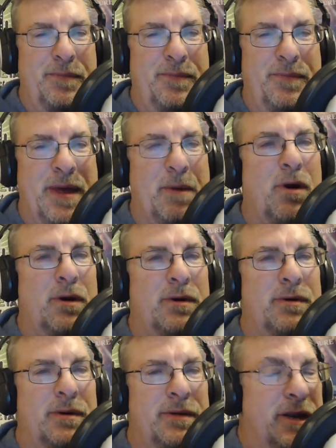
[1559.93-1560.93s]
they weren't,
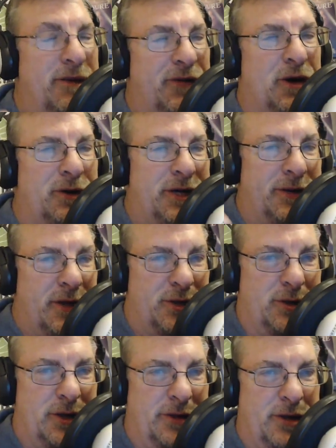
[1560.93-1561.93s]
the difficulty in
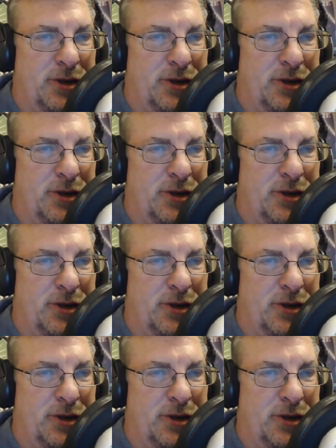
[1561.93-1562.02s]
the